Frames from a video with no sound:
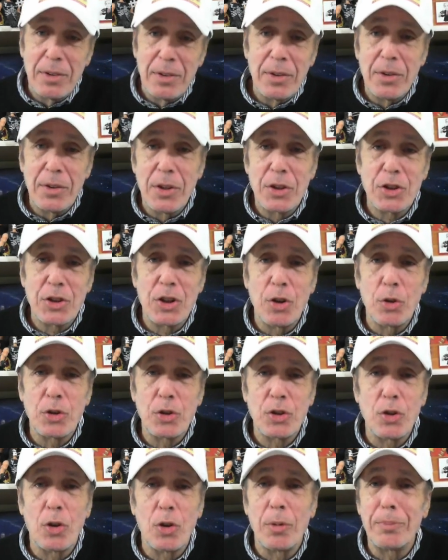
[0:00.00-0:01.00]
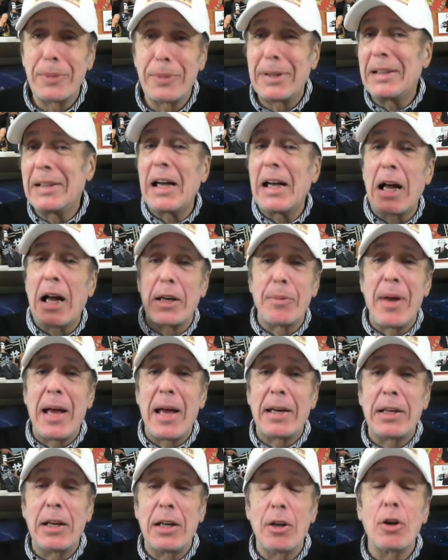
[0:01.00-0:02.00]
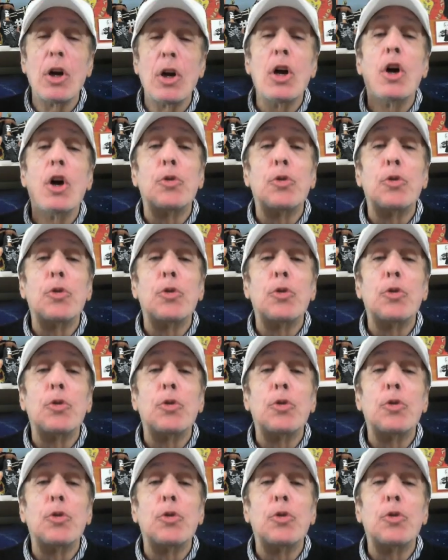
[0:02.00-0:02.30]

the snowstorm got them out of here.